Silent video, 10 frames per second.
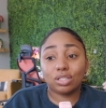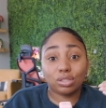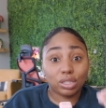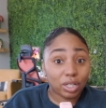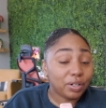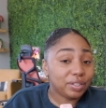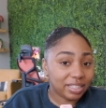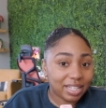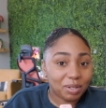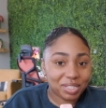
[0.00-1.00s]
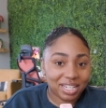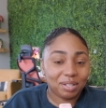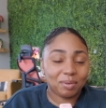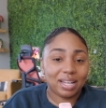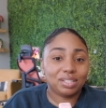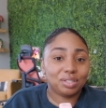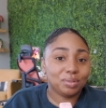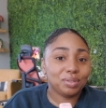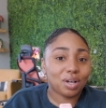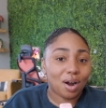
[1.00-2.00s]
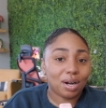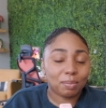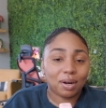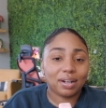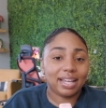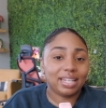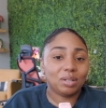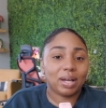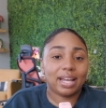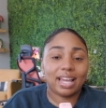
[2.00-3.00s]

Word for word: learn the language anyway, do the hard part anyway,